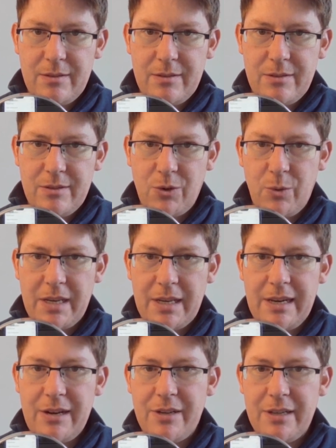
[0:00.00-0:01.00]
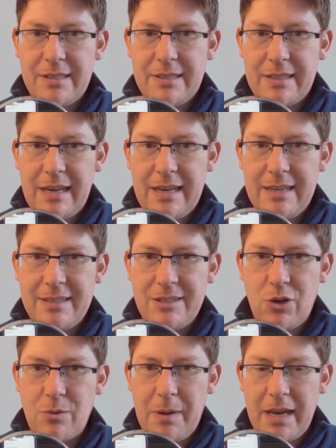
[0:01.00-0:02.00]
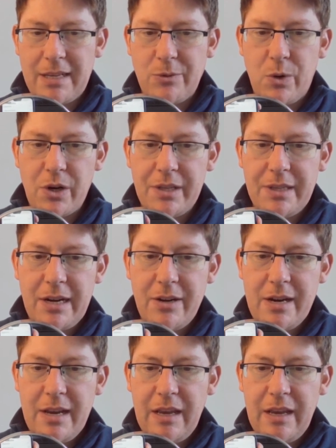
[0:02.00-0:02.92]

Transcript: So we can hear that Talkback is working there.